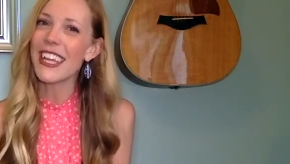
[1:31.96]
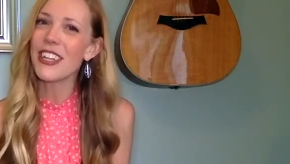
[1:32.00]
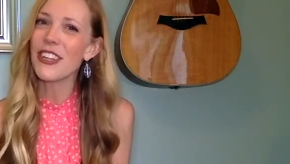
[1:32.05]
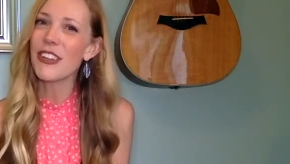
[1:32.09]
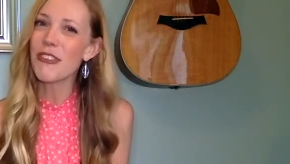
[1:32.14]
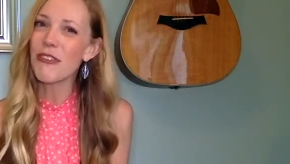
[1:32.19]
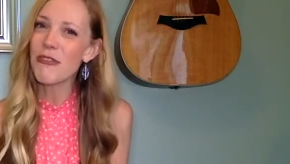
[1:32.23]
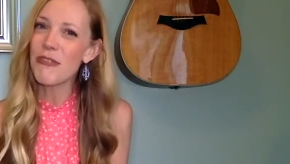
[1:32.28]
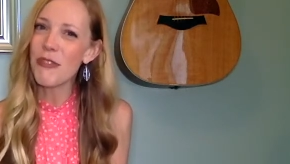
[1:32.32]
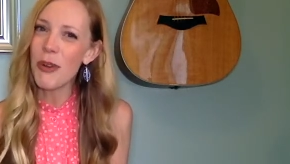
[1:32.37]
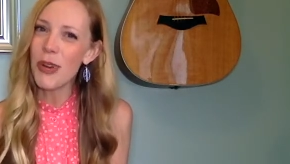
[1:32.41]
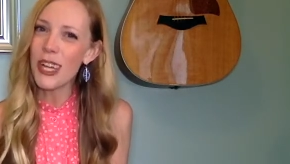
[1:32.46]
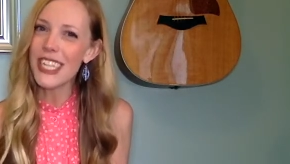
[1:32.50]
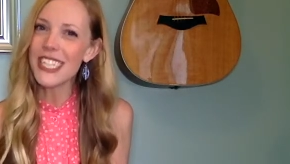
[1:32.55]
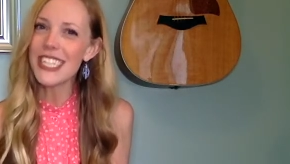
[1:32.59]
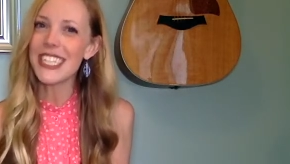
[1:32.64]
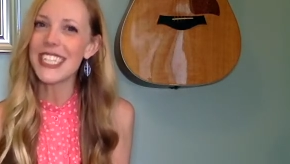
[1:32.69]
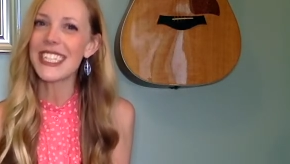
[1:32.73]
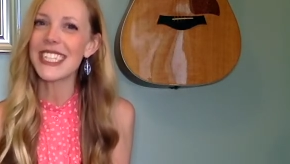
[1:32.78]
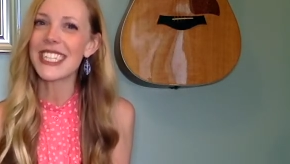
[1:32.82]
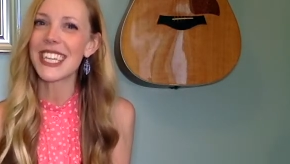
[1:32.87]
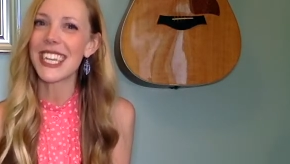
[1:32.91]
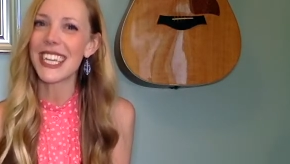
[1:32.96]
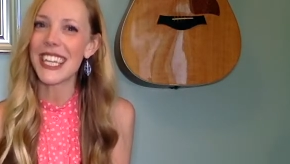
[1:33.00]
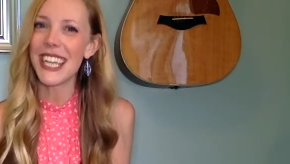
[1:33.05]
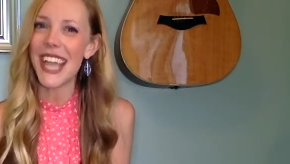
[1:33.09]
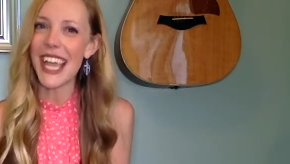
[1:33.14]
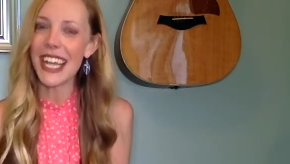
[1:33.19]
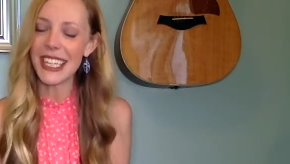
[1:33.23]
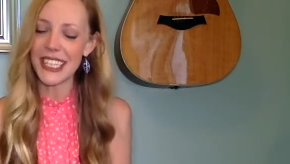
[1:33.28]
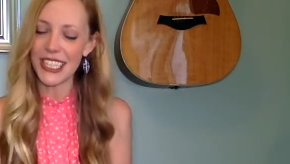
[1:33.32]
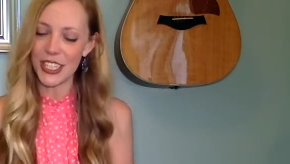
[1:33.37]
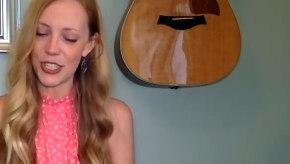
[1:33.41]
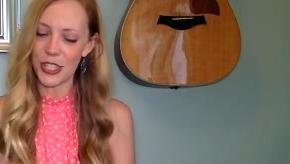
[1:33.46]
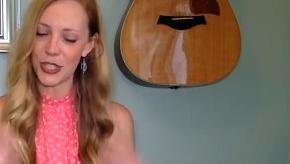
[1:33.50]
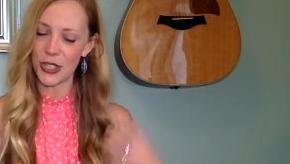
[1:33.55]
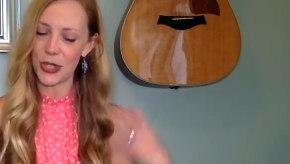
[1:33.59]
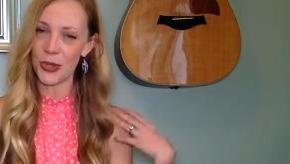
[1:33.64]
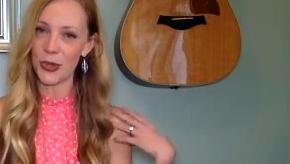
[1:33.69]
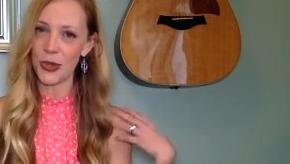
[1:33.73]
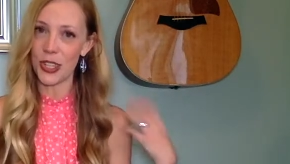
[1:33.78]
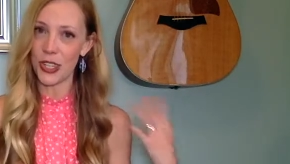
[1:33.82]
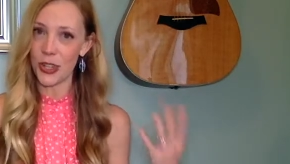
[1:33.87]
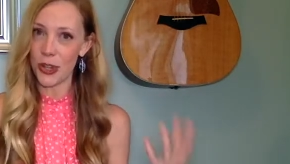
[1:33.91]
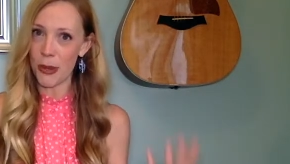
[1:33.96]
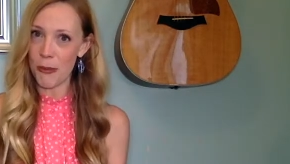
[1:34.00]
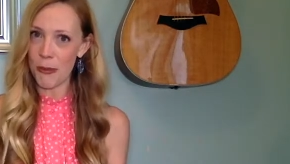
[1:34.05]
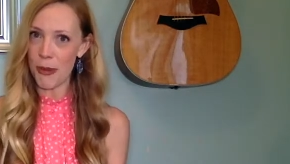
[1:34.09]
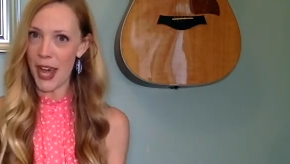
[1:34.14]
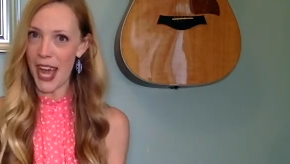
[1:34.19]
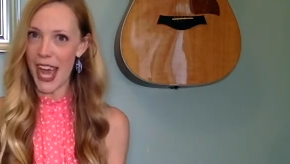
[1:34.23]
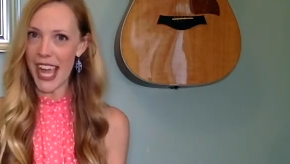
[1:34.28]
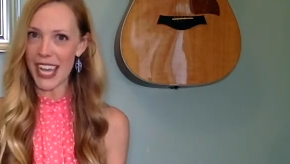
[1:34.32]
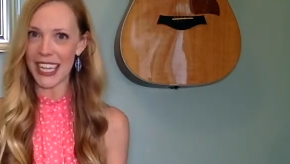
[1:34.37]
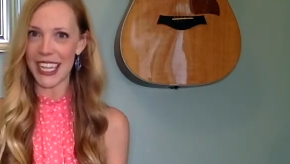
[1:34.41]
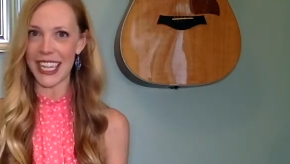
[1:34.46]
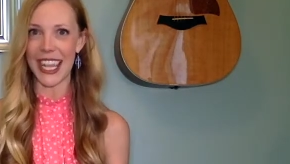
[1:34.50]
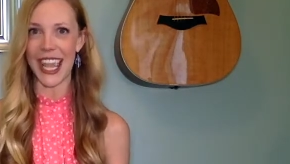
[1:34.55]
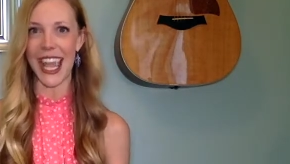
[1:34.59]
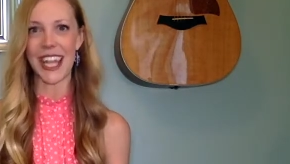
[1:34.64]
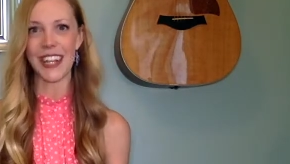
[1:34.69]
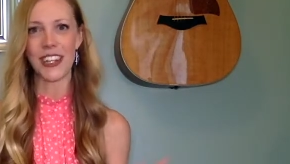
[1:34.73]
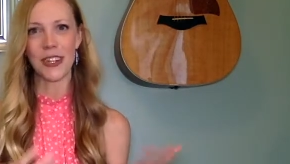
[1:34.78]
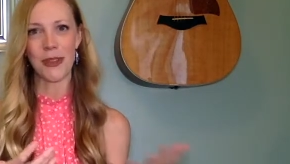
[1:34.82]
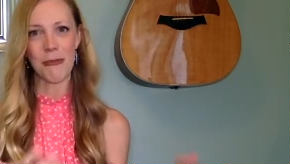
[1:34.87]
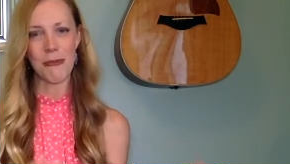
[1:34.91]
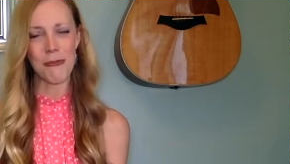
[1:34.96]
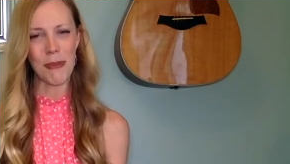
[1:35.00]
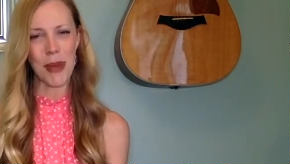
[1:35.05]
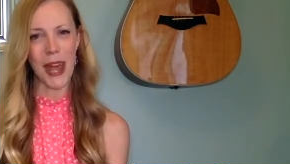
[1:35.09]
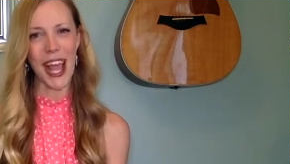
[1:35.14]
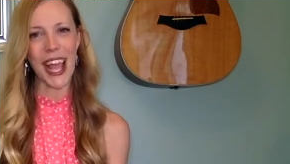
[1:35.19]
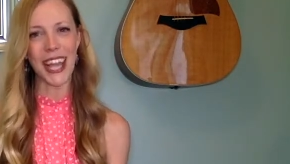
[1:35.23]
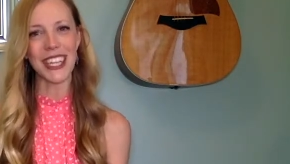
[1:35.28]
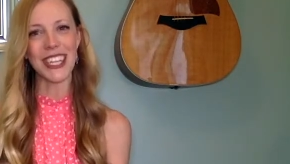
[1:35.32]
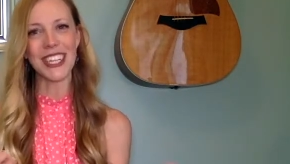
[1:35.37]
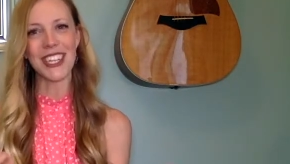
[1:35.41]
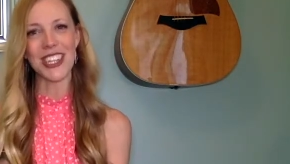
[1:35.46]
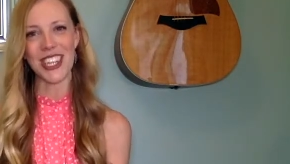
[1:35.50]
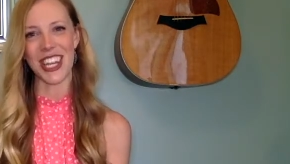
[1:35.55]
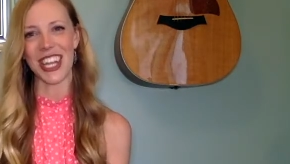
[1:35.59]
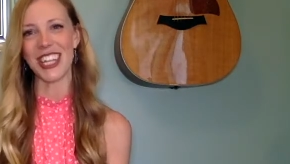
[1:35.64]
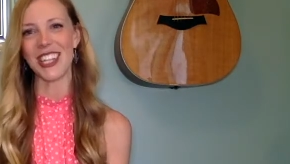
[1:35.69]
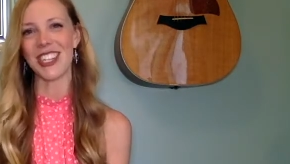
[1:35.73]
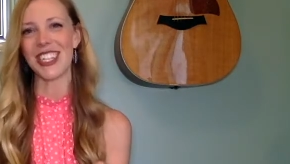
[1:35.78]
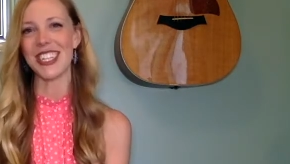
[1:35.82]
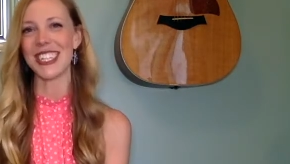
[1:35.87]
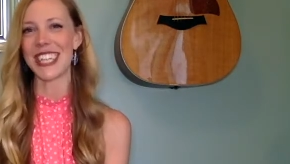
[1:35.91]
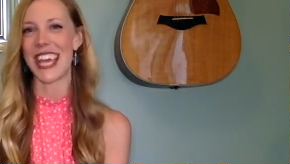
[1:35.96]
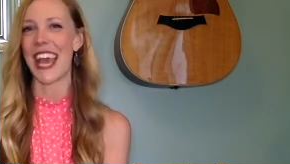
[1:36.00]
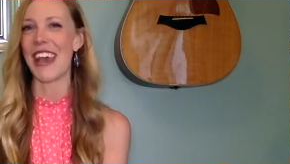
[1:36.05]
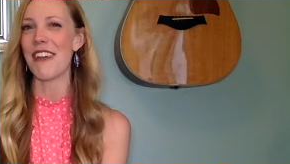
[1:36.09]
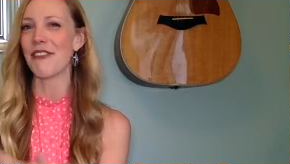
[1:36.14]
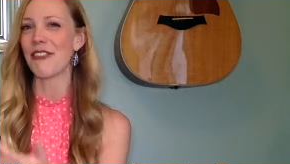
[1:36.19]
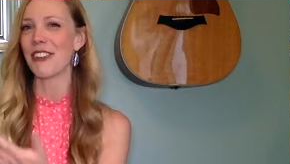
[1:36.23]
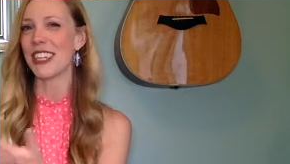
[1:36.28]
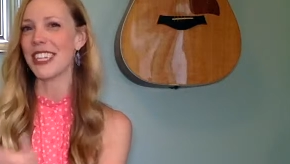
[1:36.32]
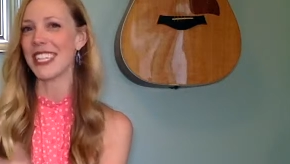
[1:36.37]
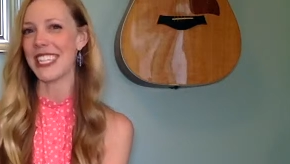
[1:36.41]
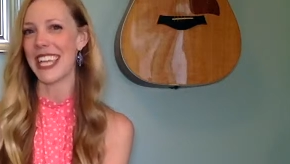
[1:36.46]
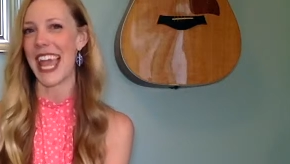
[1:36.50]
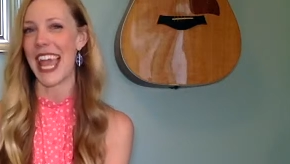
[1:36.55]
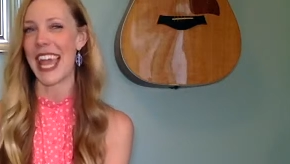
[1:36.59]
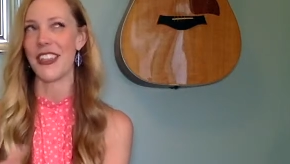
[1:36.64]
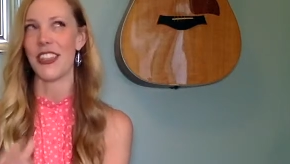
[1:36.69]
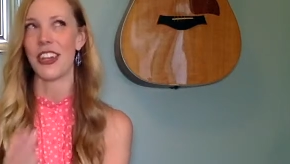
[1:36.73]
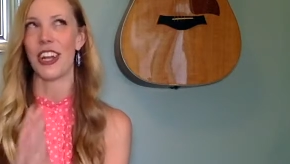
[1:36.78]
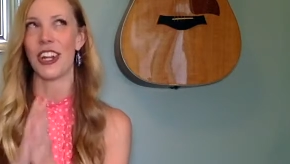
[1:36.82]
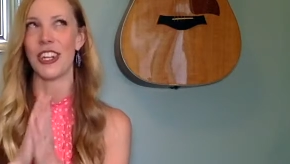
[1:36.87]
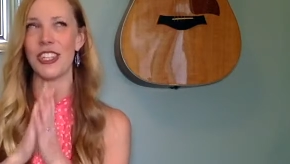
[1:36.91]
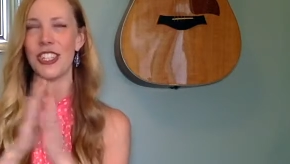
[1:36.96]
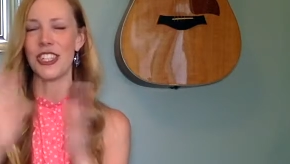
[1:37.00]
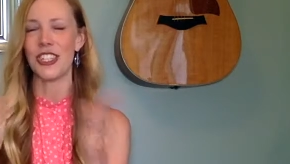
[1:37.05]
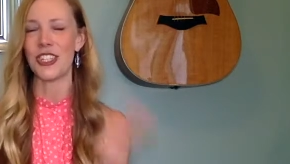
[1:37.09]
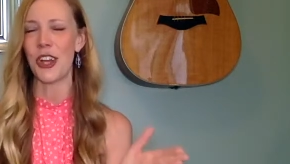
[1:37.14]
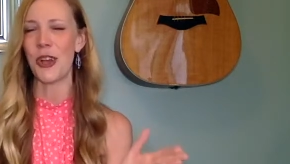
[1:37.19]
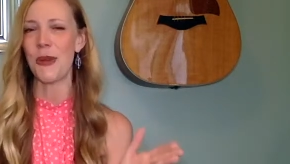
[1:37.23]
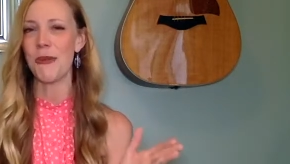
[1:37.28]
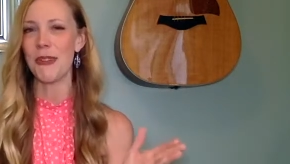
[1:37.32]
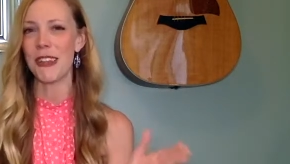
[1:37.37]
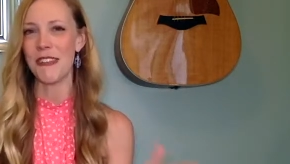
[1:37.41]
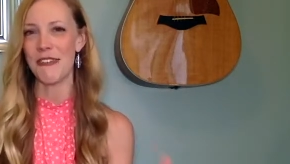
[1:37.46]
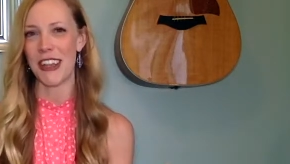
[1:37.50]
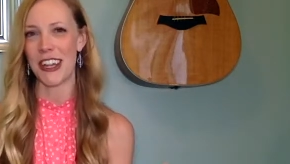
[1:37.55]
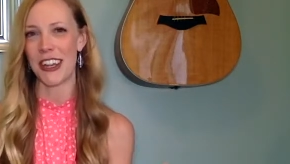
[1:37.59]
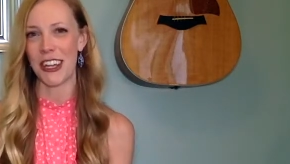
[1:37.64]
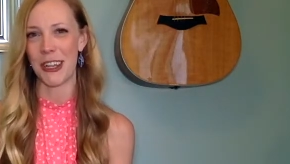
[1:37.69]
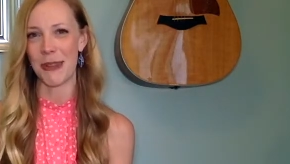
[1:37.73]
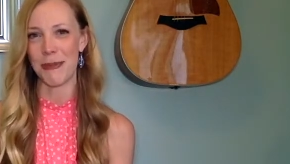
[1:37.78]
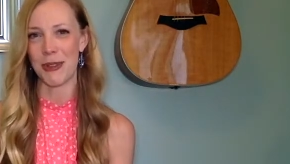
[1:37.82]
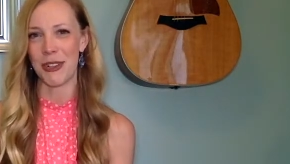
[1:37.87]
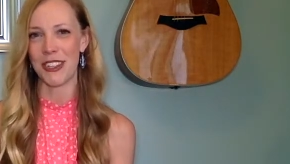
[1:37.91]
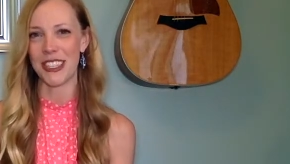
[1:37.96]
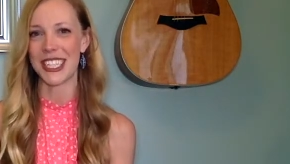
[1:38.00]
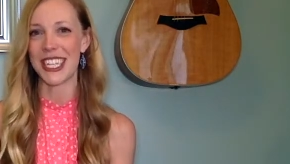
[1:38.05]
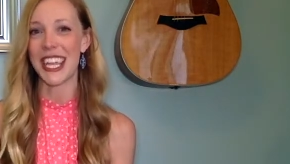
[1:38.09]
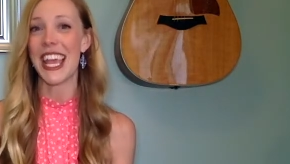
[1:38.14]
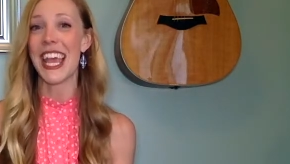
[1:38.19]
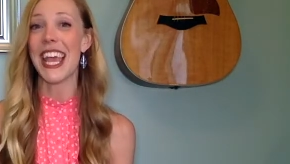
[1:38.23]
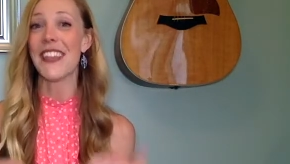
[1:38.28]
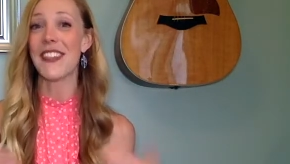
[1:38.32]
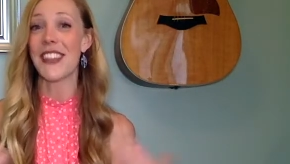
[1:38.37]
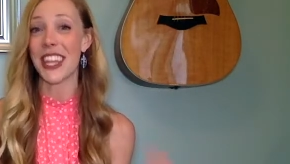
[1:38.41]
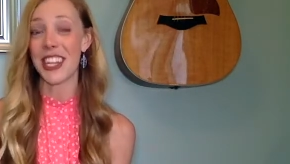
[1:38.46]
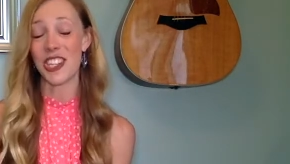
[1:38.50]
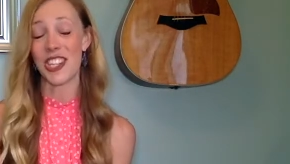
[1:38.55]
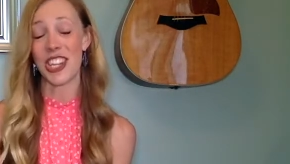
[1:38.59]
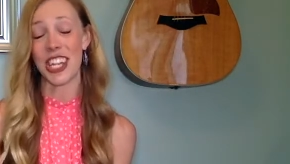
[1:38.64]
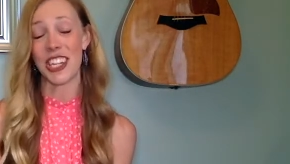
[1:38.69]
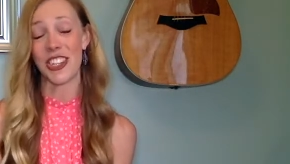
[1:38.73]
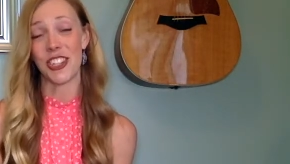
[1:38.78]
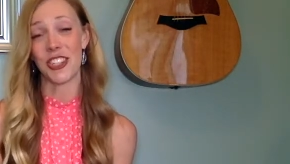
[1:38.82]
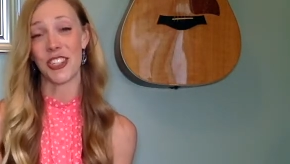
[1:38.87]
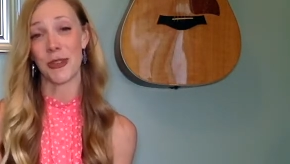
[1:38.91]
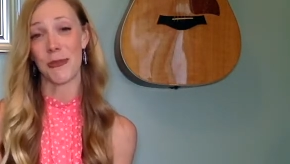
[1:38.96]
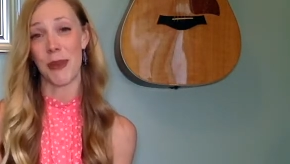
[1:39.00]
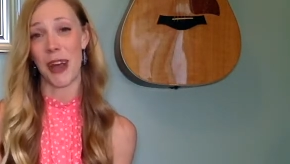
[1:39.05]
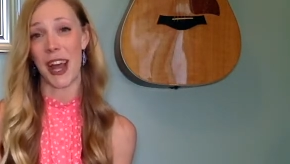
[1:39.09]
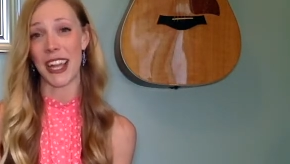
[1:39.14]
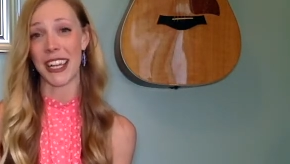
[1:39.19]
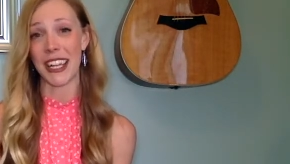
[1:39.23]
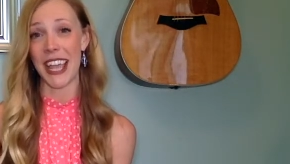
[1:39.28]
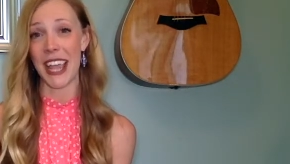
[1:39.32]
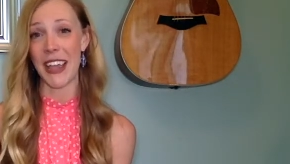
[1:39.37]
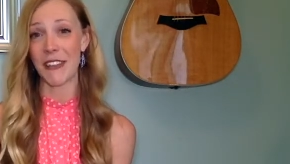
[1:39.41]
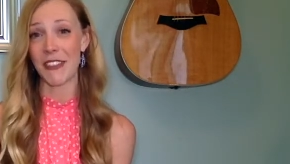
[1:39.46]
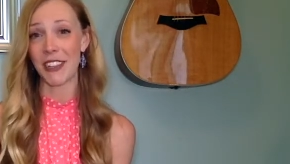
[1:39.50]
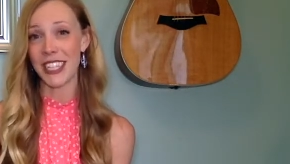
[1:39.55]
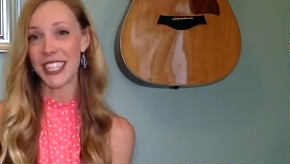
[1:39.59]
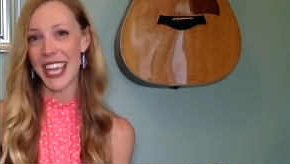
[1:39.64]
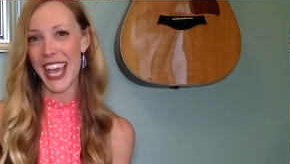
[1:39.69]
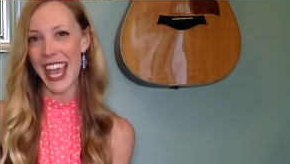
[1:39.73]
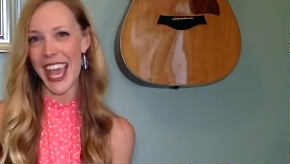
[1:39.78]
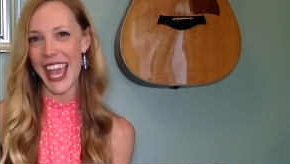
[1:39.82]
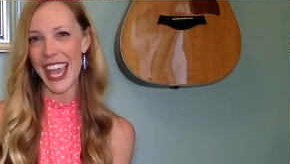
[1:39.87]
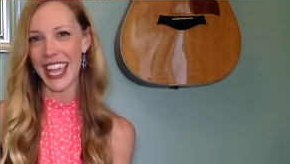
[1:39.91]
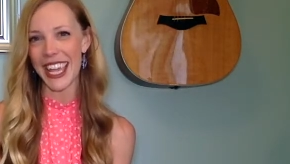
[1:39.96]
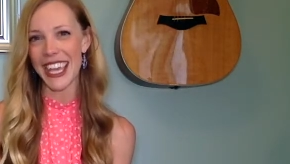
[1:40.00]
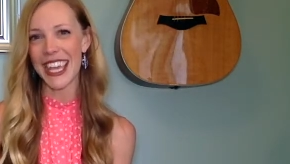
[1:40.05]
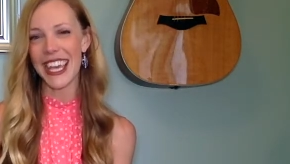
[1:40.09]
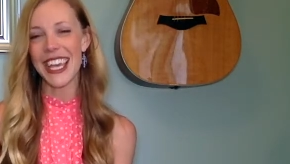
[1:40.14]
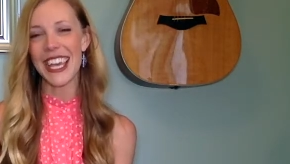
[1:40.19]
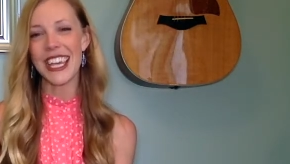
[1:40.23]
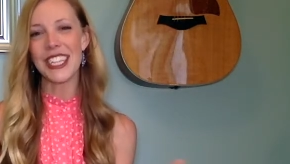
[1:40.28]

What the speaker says: your voice is connected to your body and your body changes every day. There are so many variables that changes your body every day.